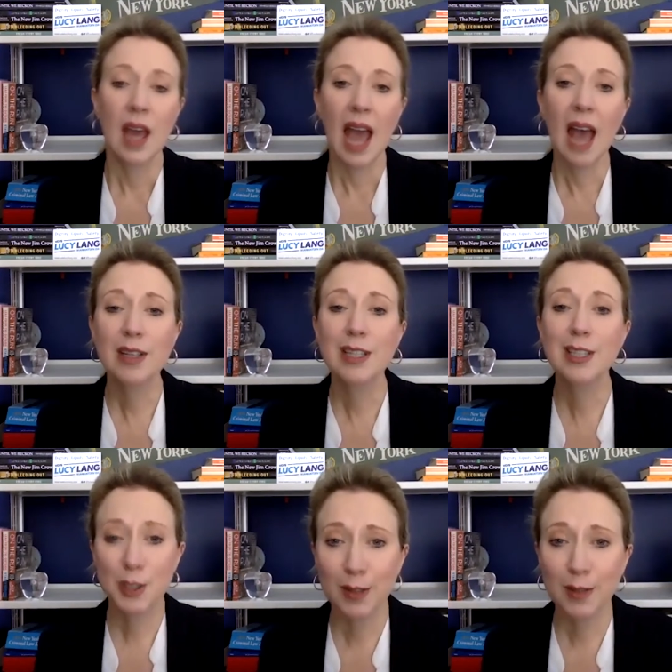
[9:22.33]
Having
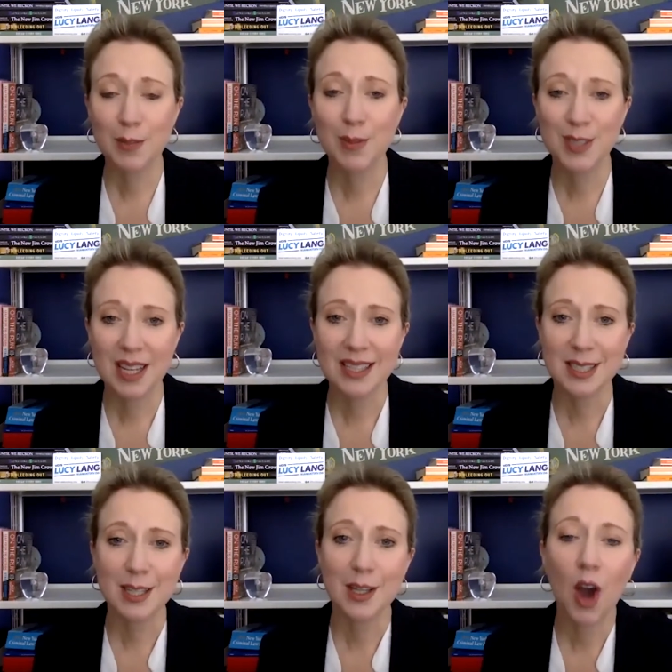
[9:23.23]
served in
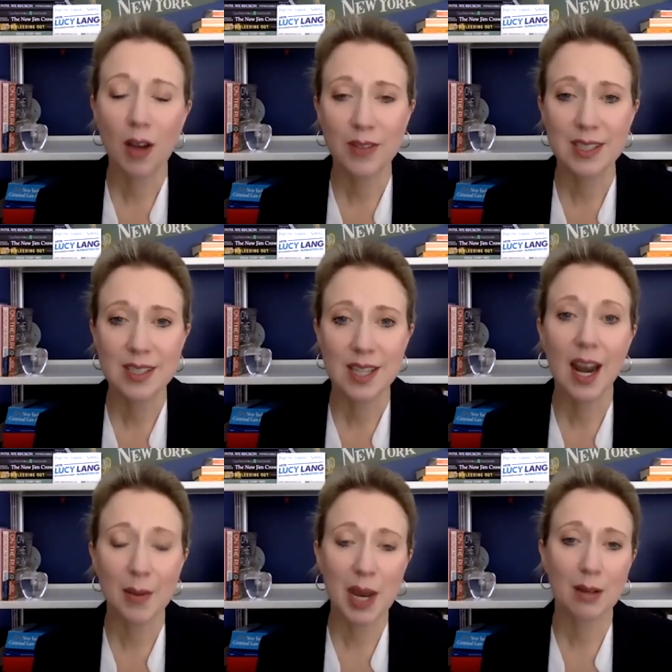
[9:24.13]
precisely the office that
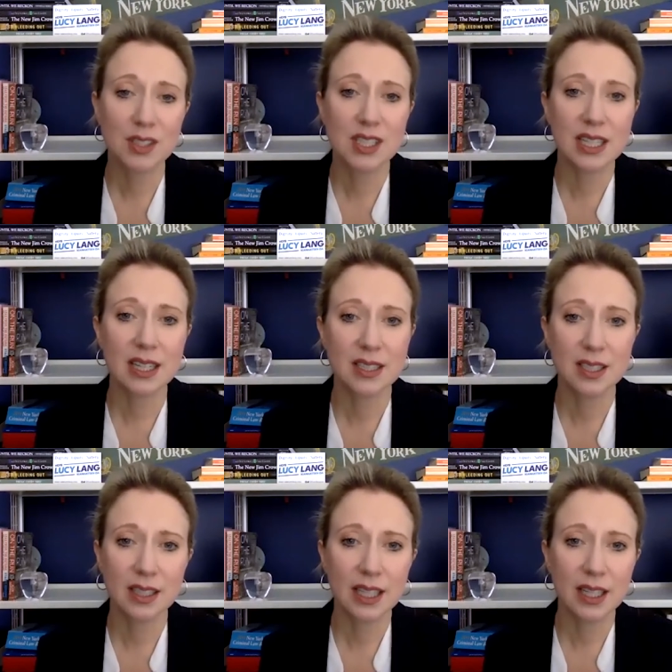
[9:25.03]
I'm now seeking to
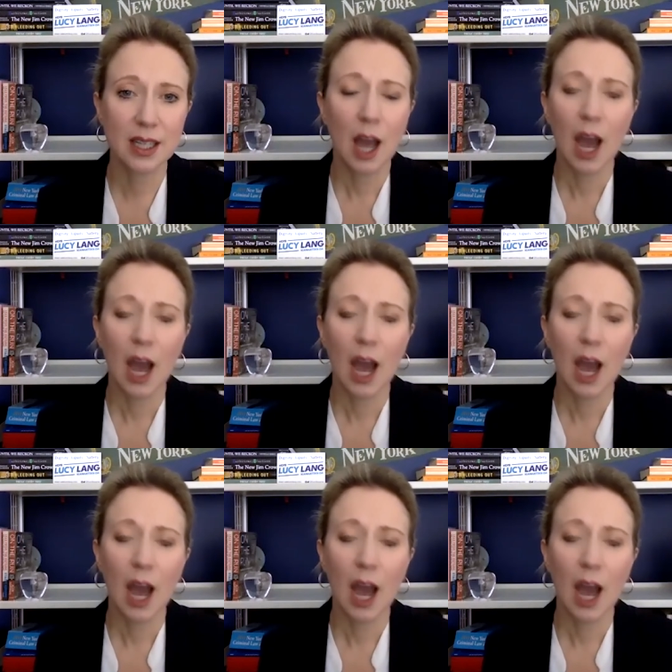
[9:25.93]
lead,